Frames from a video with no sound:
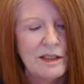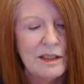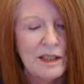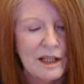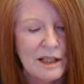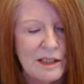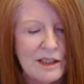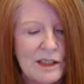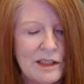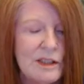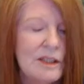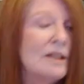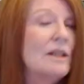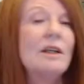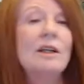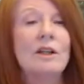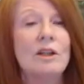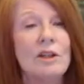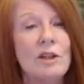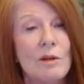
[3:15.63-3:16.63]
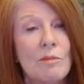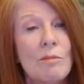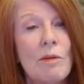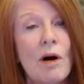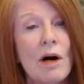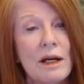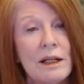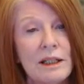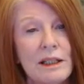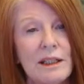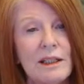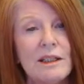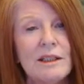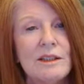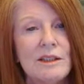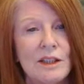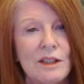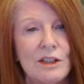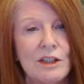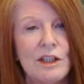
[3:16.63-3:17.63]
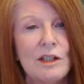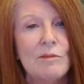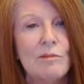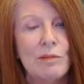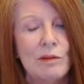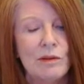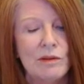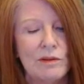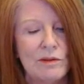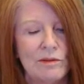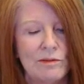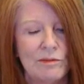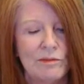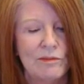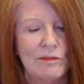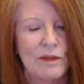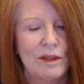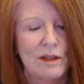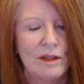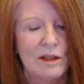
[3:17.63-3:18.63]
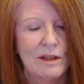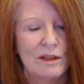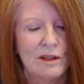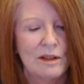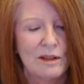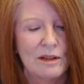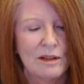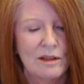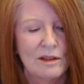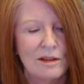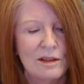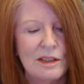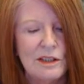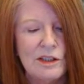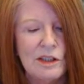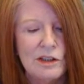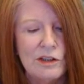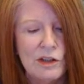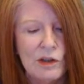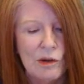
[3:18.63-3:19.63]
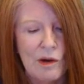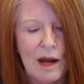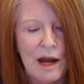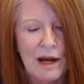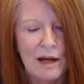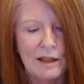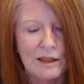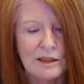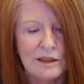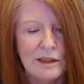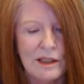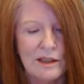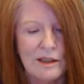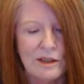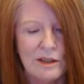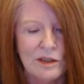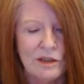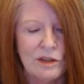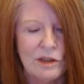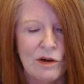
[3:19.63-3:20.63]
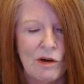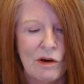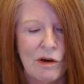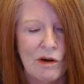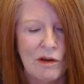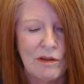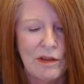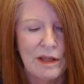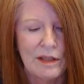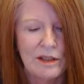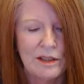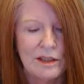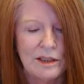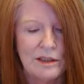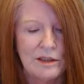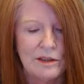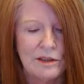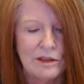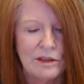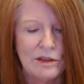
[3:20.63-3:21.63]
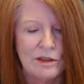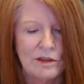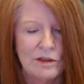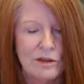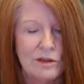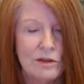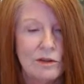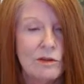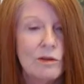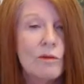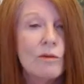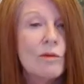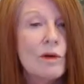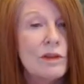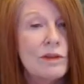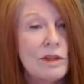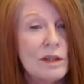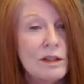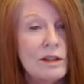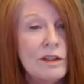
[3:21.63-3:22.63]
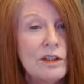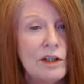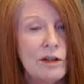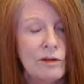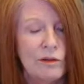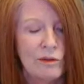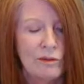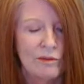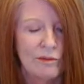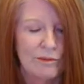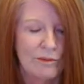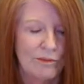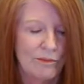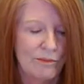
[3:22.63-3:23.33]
Yes, the body is a temple. This is your access to all that is within you.